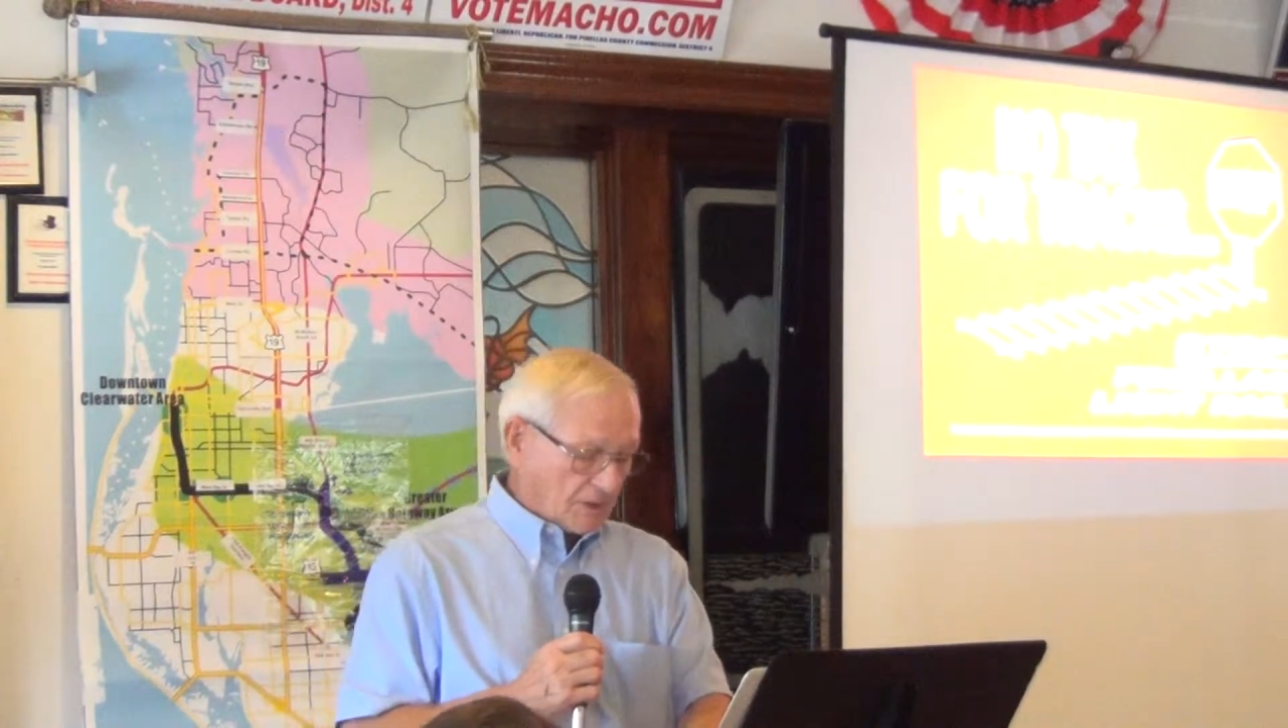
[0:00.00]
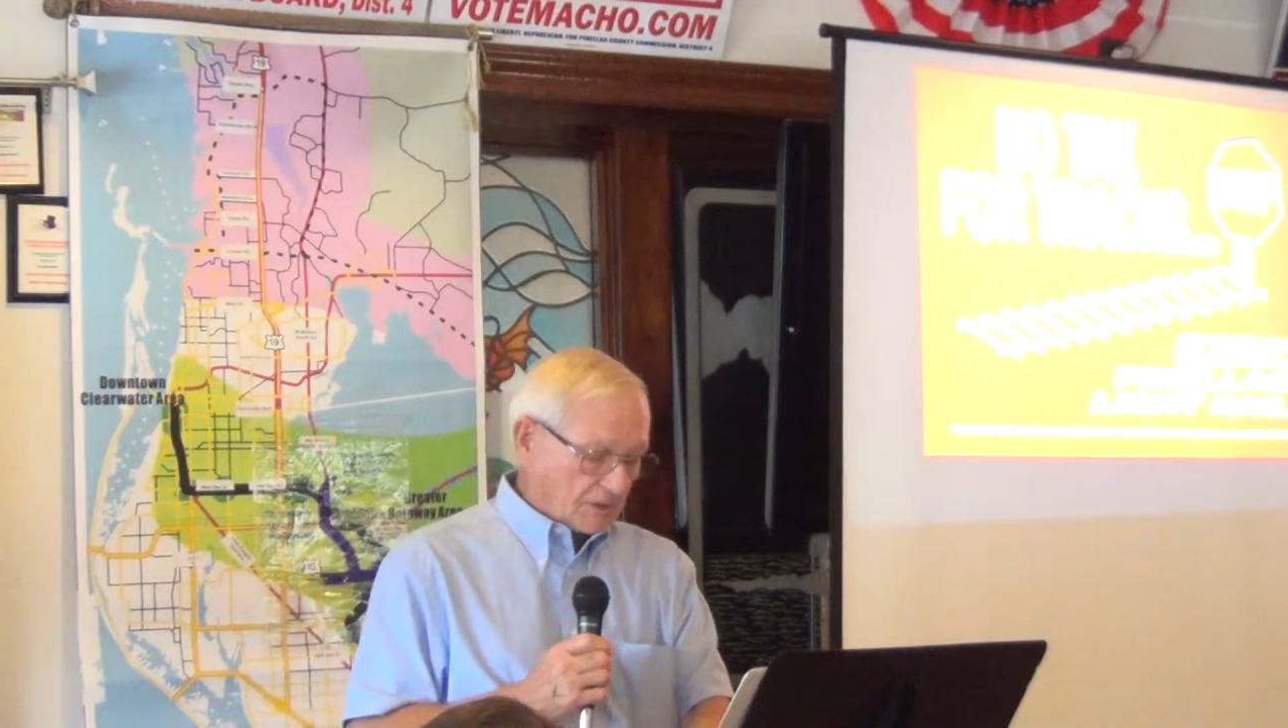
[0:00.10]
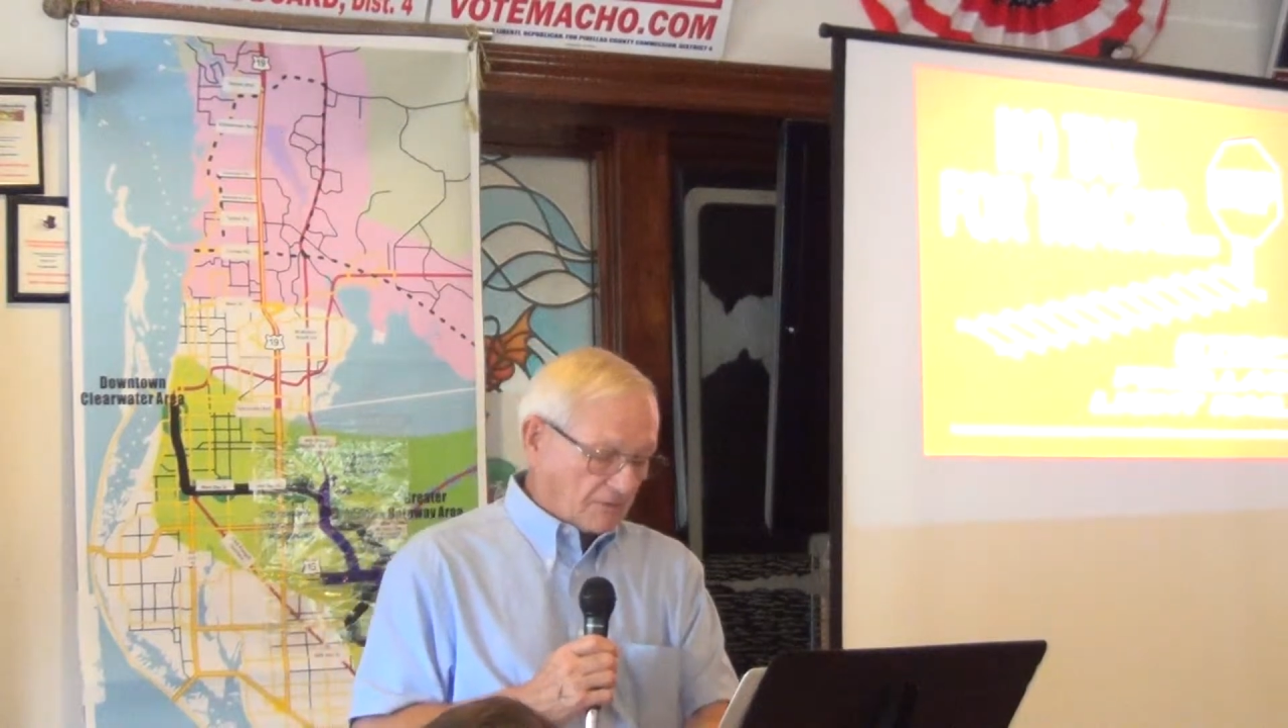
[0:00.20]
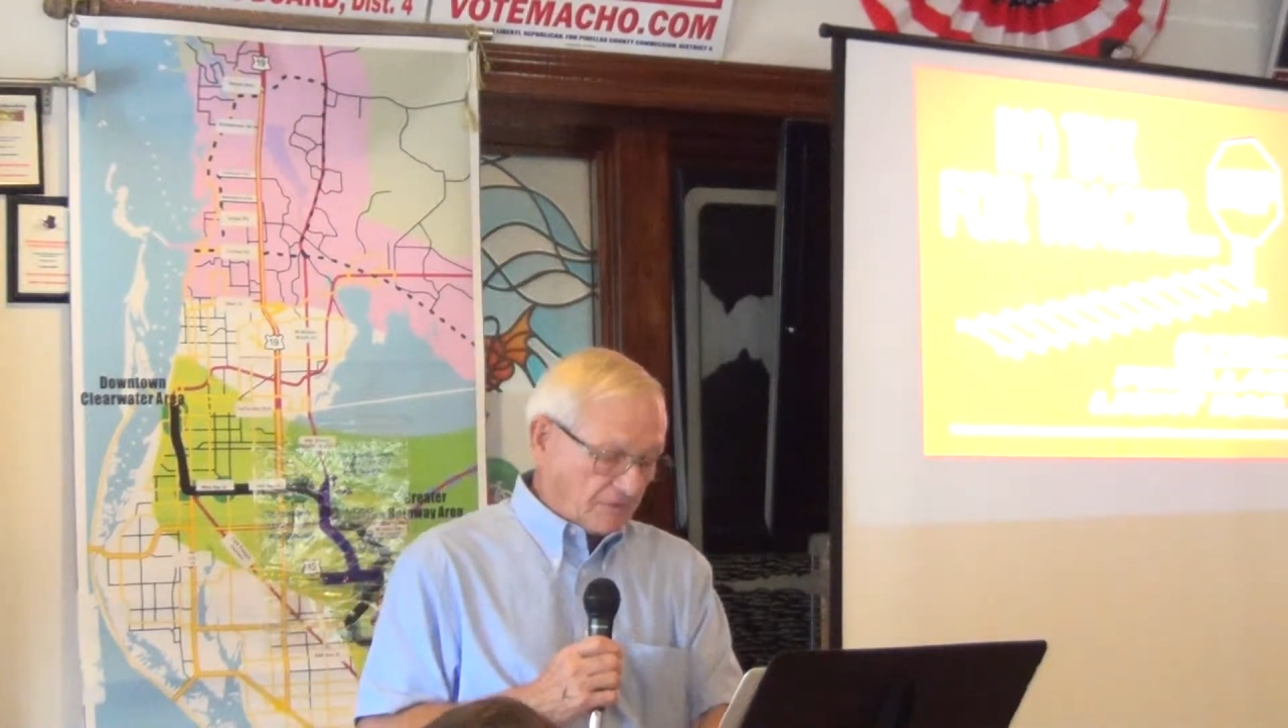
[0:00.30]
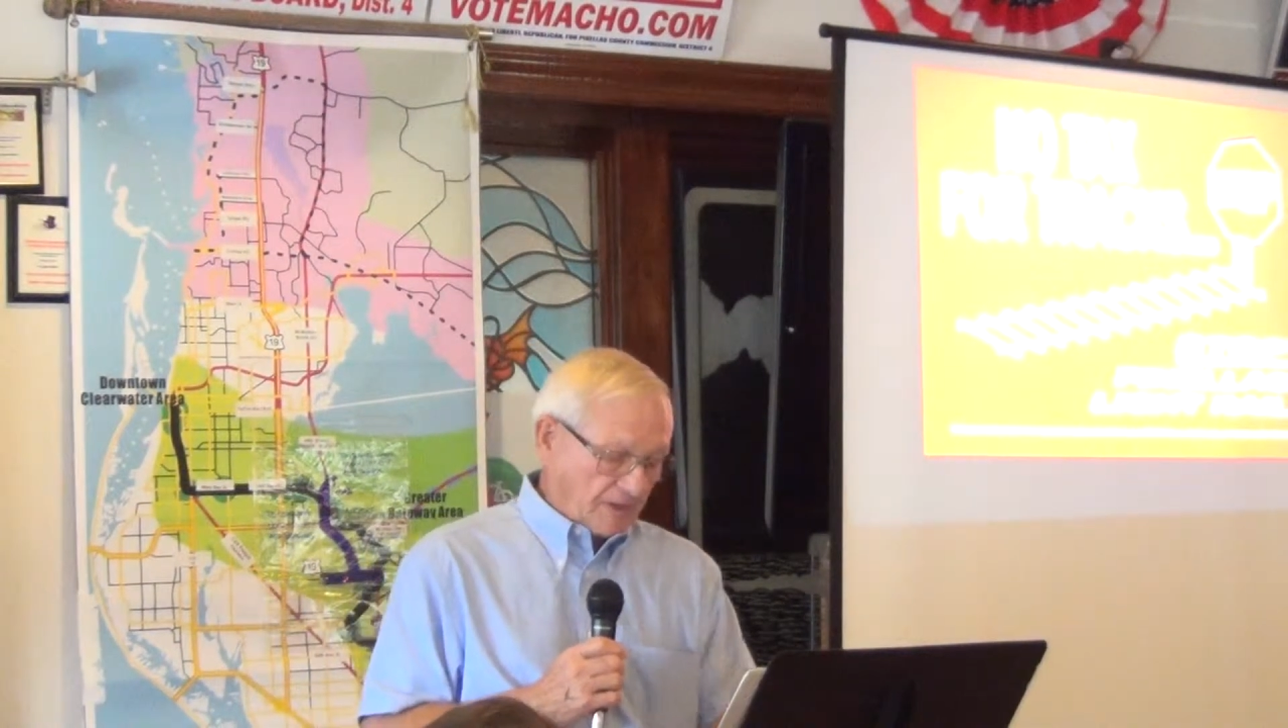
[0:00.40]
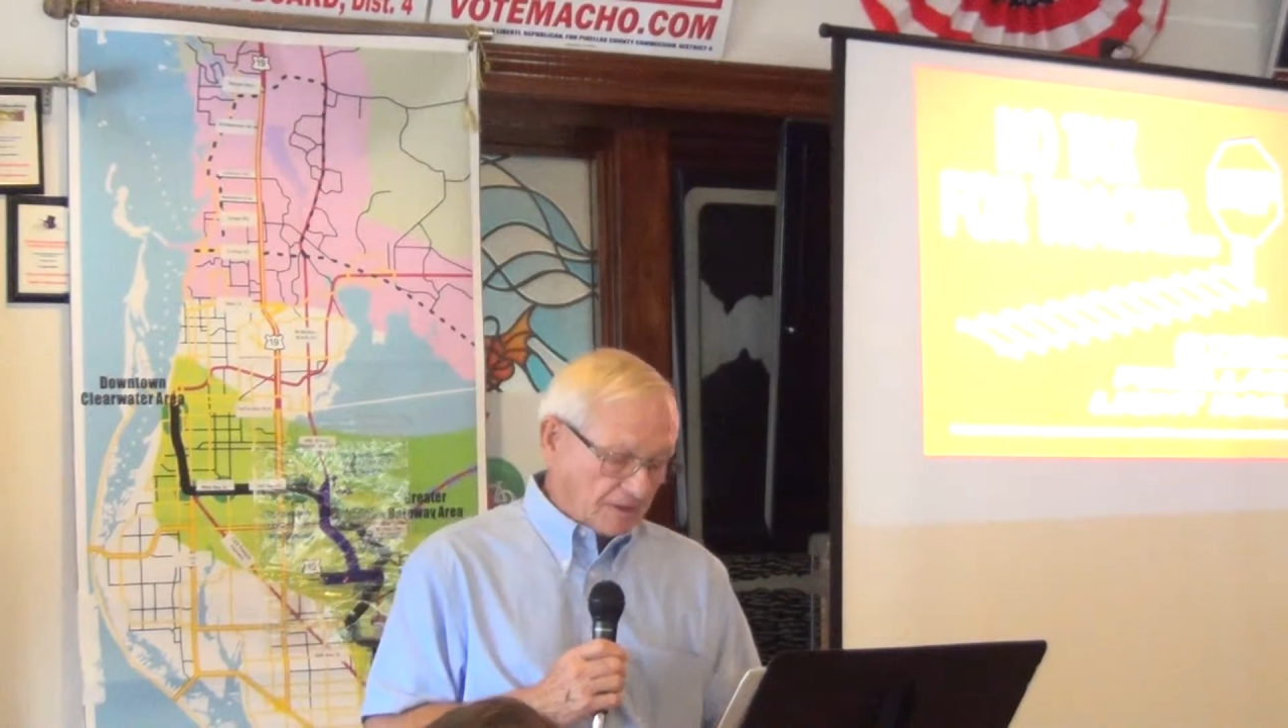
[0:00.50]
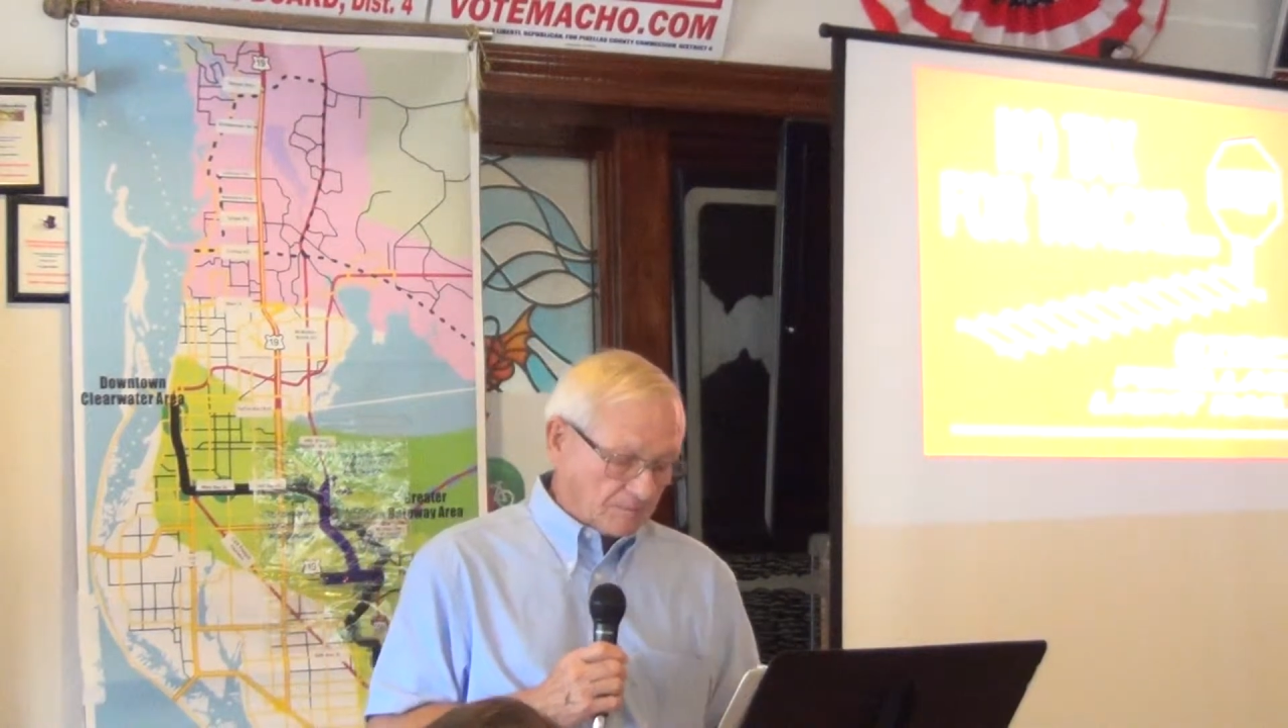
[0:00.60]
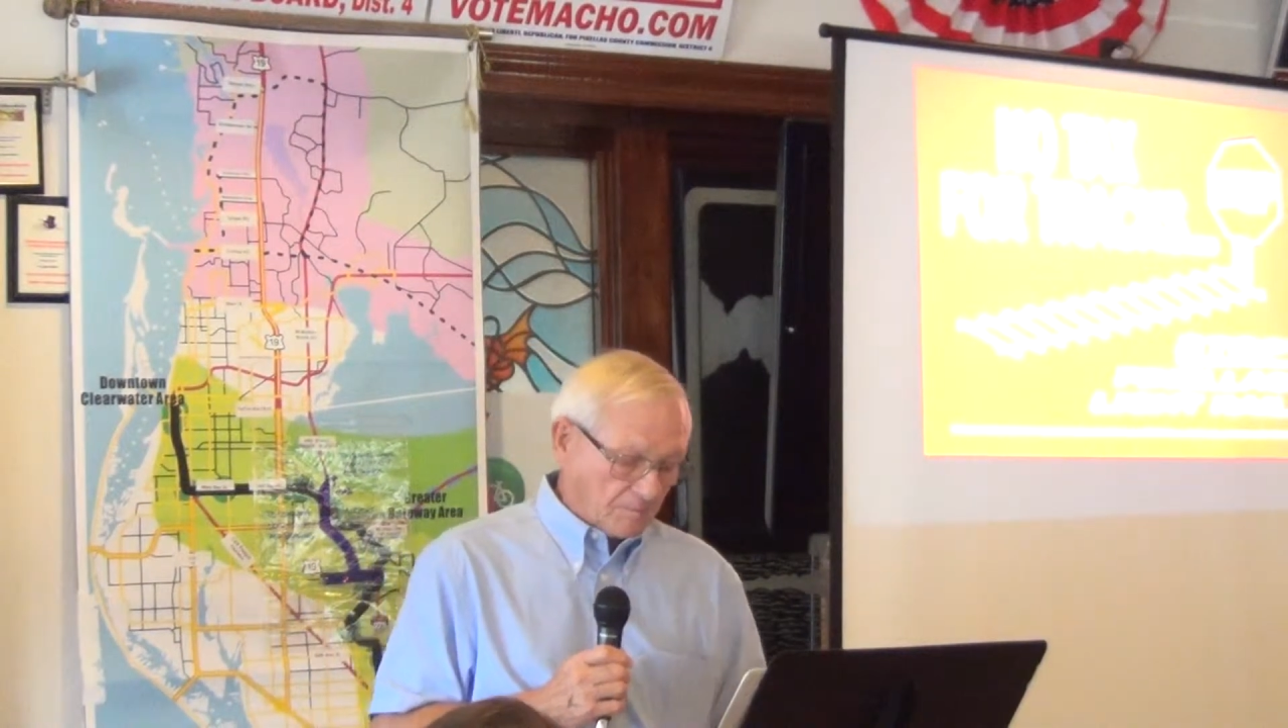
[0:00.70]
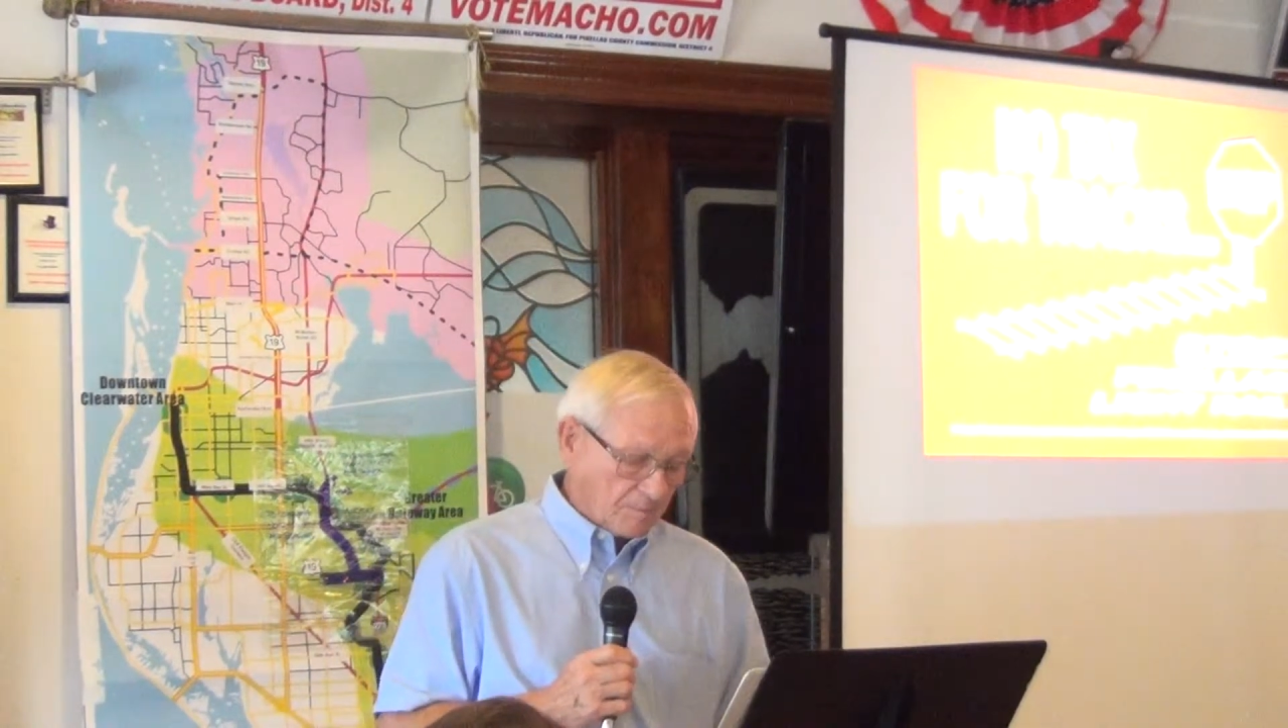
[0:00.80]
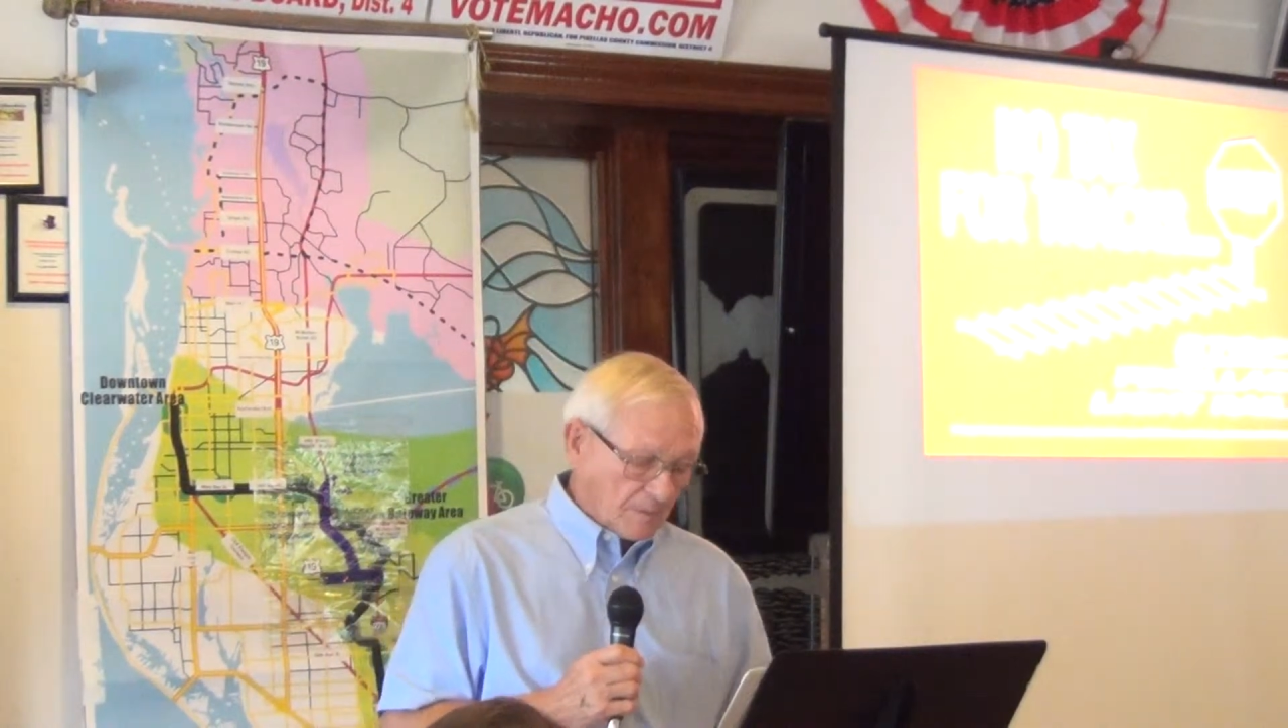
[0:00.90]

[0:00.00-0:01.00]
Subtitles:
you're not going to find it.